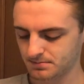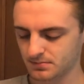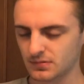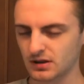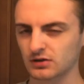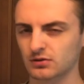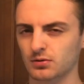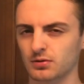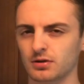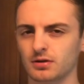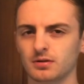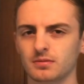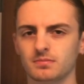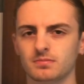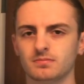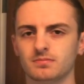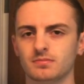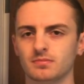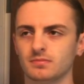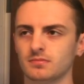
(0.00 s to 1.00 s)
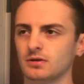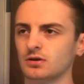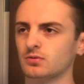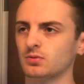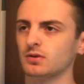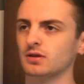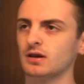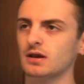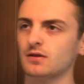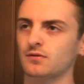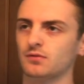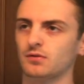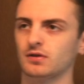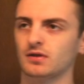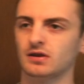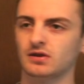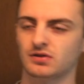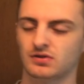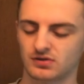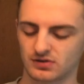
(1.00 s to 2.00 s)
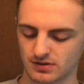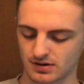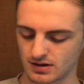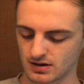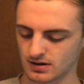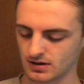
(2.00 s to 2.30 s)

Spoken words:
That's really it for this.